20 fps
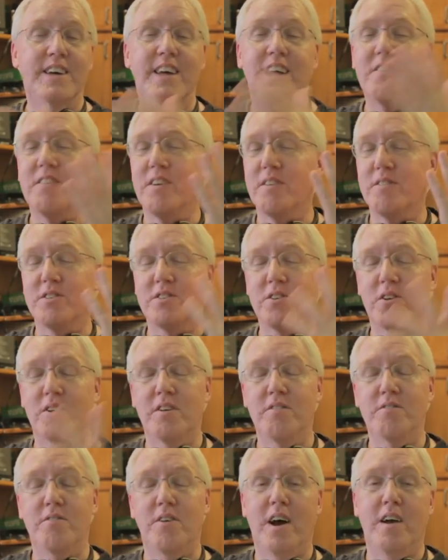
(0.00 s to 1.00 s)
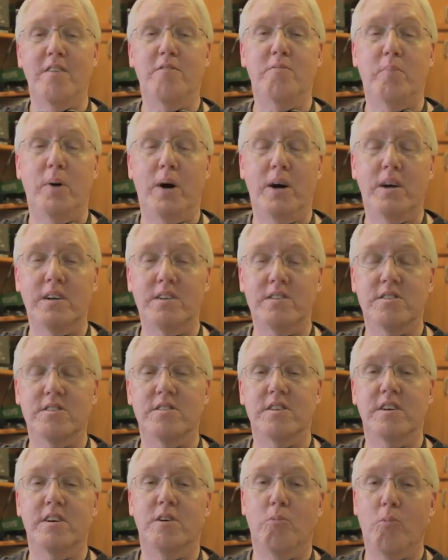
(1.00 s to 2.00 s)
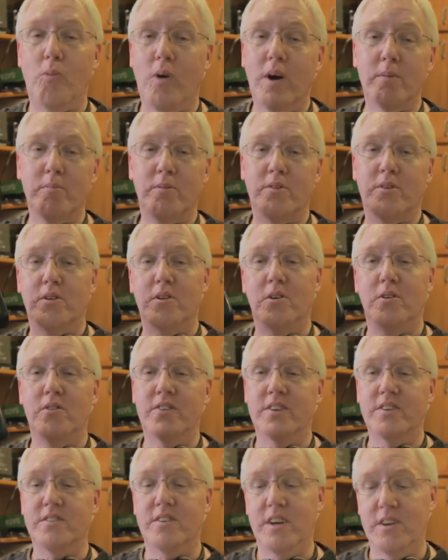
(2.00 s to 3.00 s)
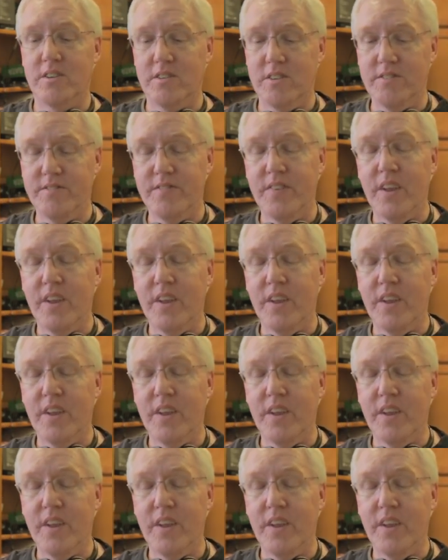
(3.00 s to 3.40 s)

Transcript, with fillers: Even if it's only $5. Why I'm still holding this, I don't know.